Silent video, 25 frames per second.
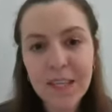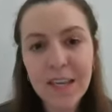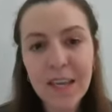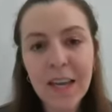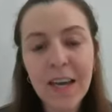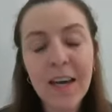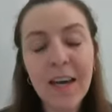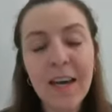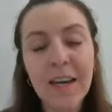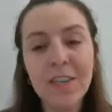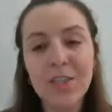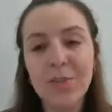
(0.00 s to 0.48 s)

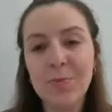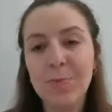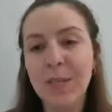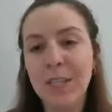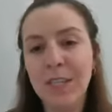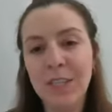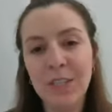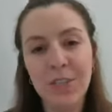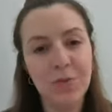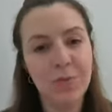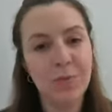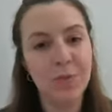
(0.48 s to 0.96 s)
uh,
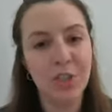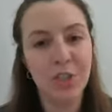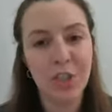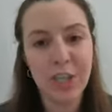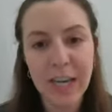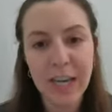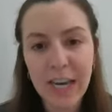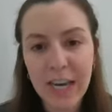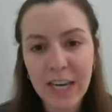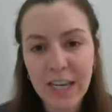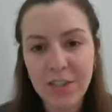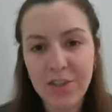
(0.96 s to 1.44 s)
spending too much
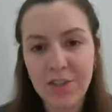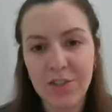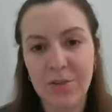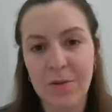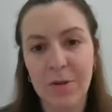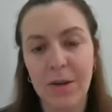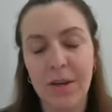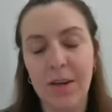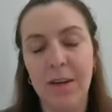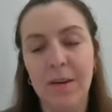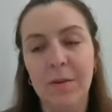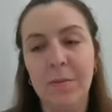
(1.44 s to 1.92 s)
cash,
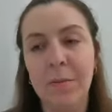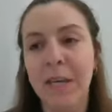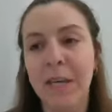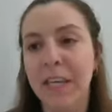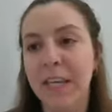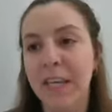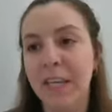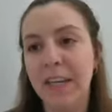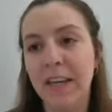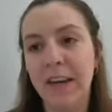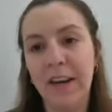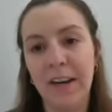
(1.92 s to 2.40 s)
uh,
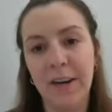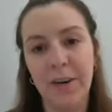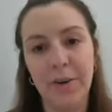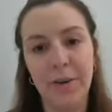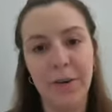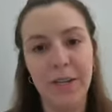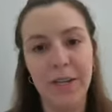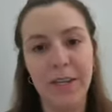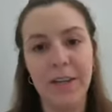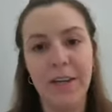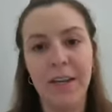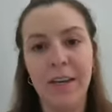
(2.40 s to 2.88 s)
making
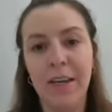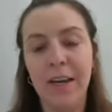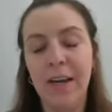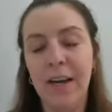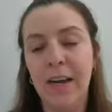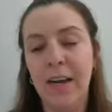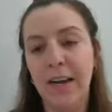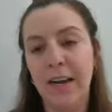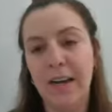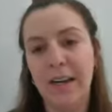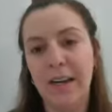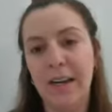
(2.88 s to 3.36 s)
hiring
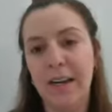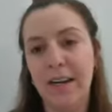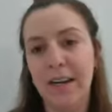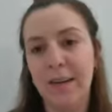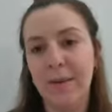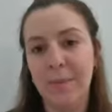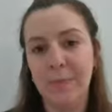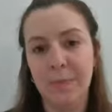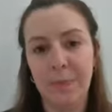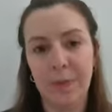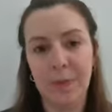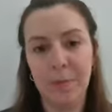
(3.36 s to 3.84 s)

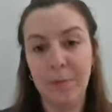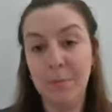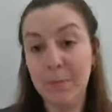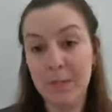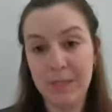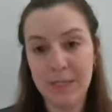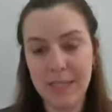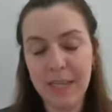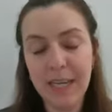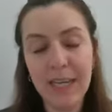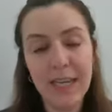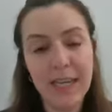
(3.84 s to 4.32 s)
uh,
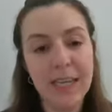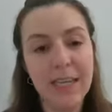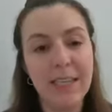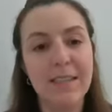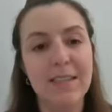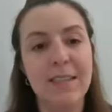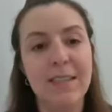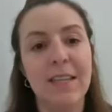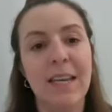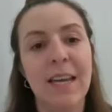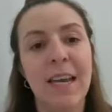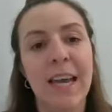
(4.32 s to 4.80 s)

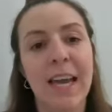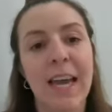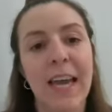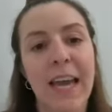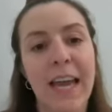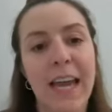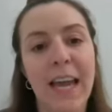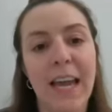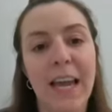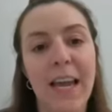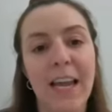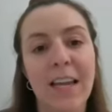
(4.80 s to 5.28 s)
mistakes,
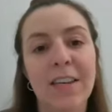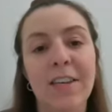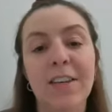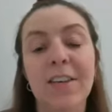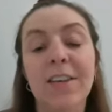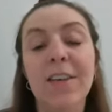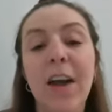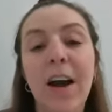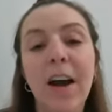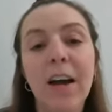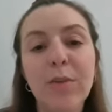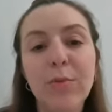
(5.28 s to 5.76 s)
and
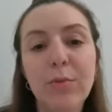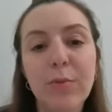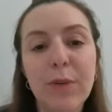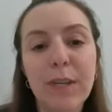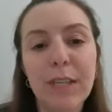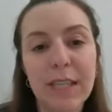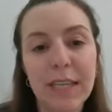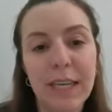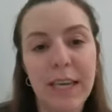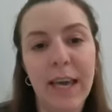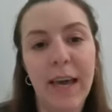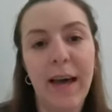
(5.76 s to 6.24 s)
not
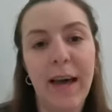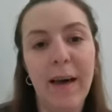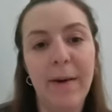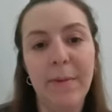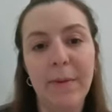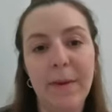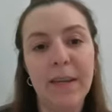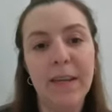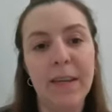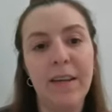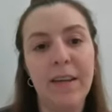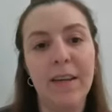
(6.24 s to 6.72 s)
really
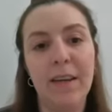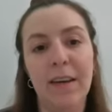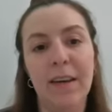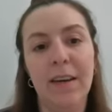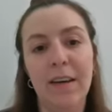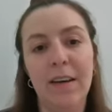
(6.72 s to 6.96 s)
having